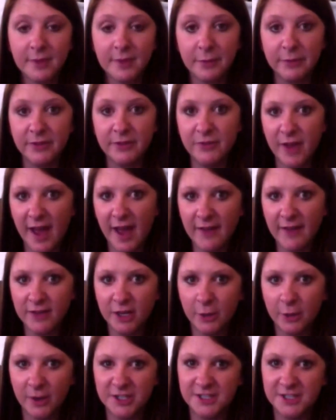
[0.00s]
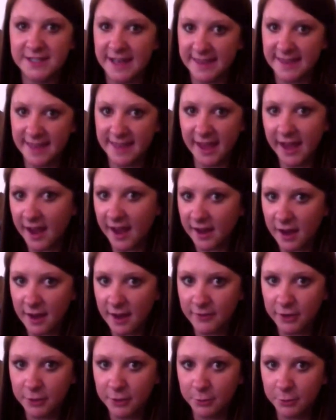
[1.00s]
But if you have any questions, I think I
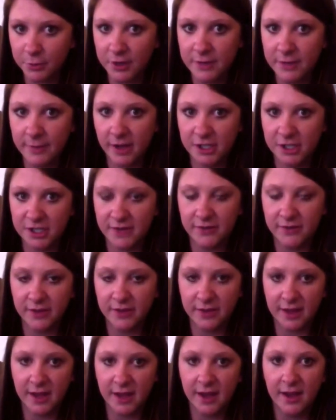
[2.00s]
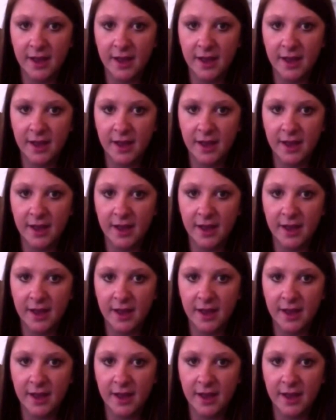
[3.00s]
covered pretty much everything.